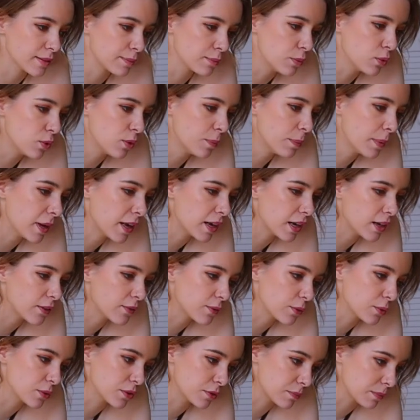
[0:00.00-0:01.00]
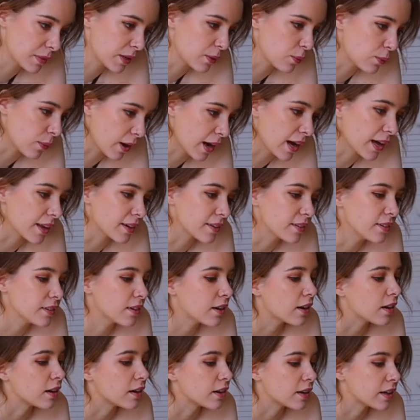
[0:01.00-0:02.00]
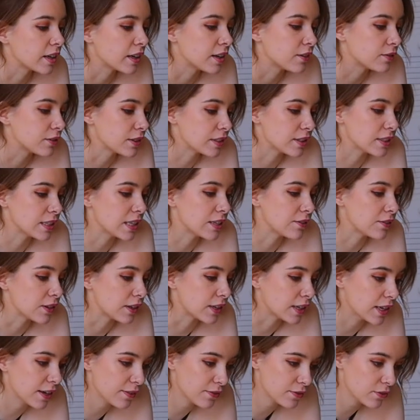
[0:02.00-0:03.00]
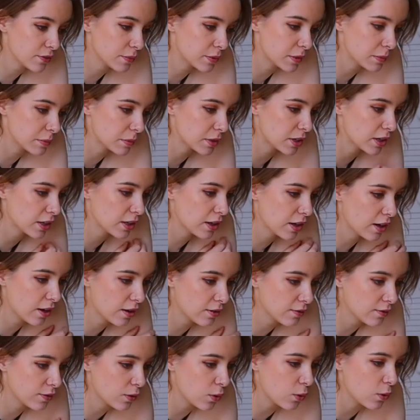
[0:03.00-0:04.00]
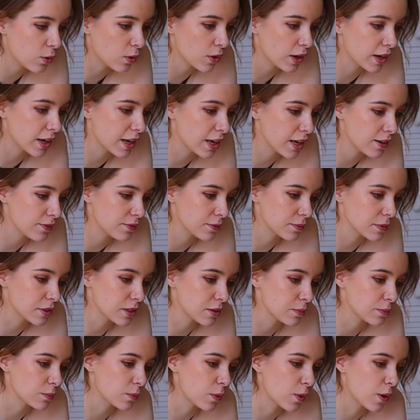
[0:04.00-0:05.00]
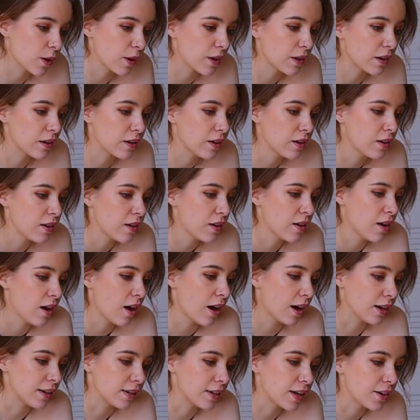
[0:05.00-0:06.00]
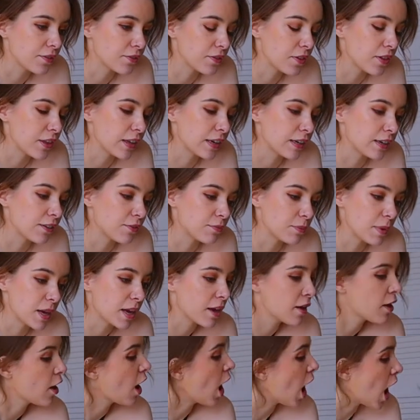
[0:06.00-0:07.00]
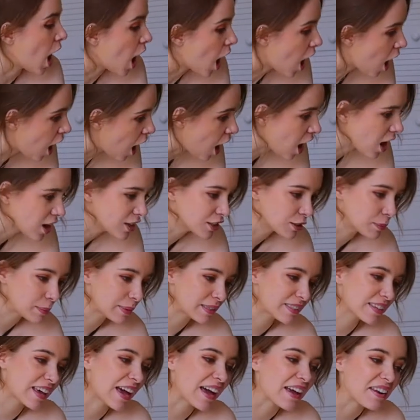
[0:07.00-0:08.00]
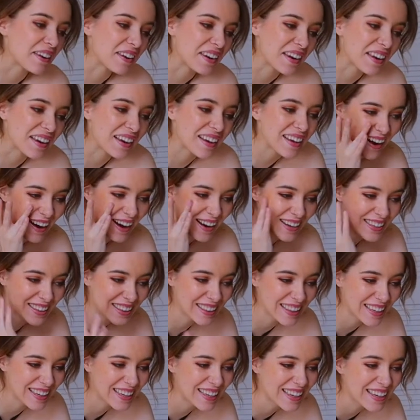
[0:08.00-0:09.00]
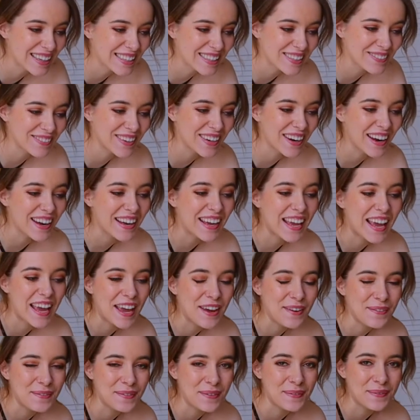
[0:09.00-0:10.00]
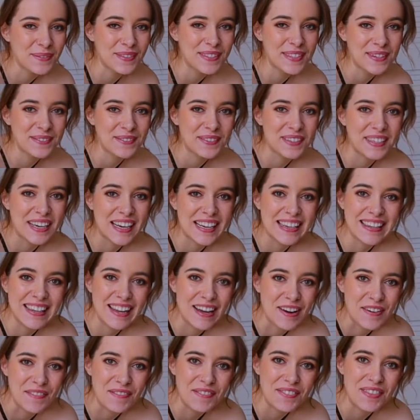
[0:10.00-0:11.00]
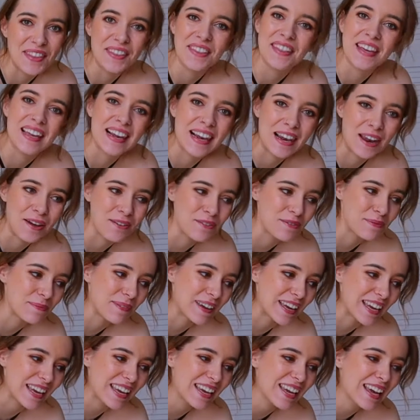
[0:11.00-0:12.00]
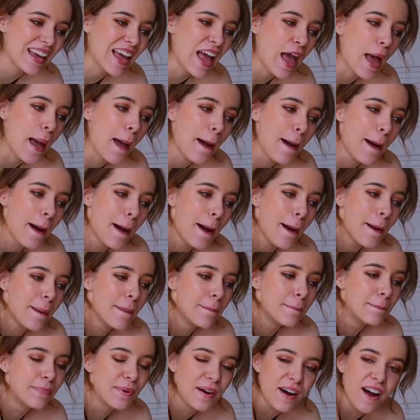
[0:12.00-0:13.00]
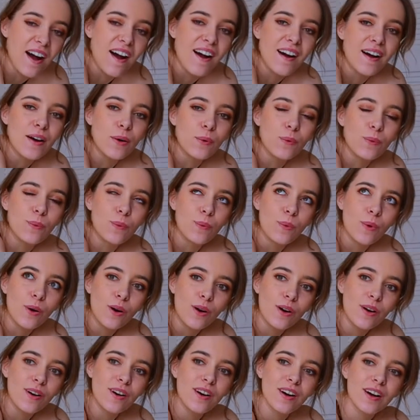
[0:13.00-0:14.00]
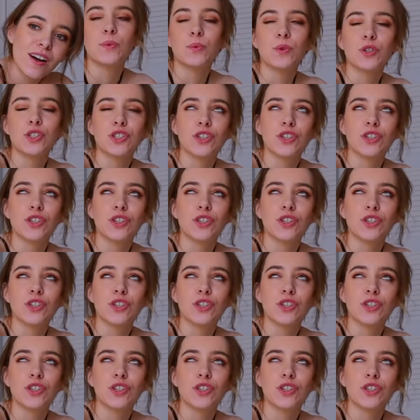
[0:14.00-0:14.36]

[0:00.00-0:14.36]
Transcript: more meaningful to me when I receive a gift from someone I love, or I hear from someone I love that they love me. 100%, I think it's when I hear from someone I love that they love me. But what would